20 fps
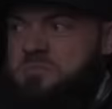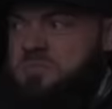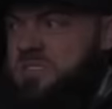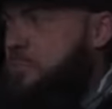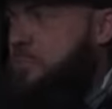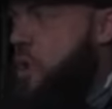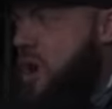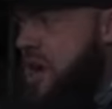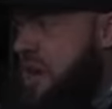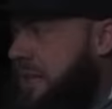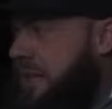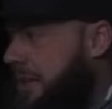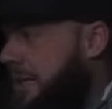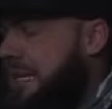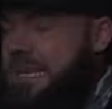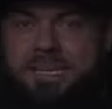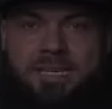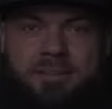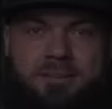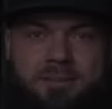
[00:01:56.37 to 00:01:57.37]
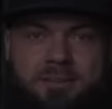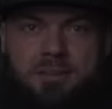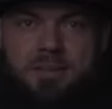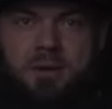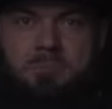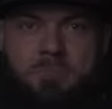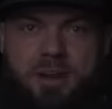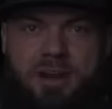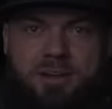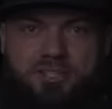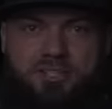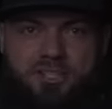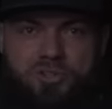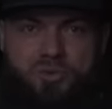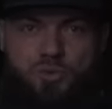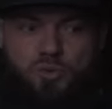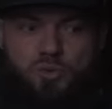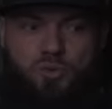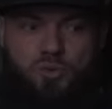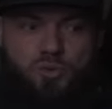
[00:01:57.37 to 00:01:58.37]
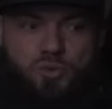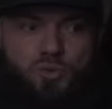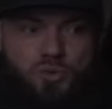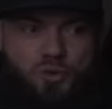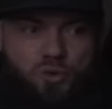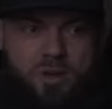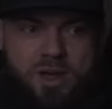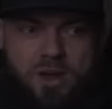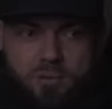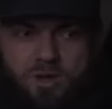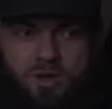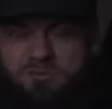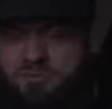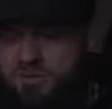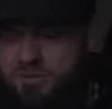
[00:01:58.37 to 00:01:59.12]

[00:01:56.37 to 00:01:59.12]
somewhat clean compared to the way it was